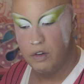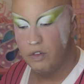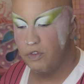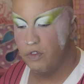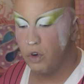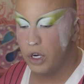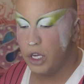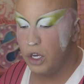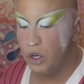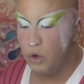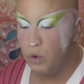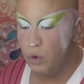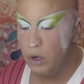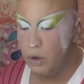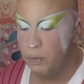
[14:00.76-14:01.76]
for
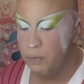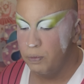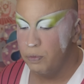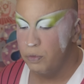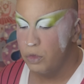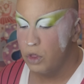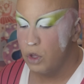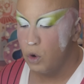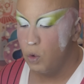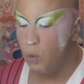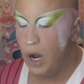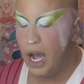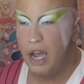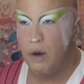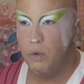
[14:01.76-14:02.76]
you,
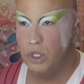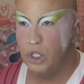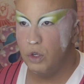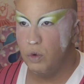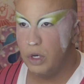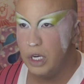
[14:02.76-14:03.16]
why would you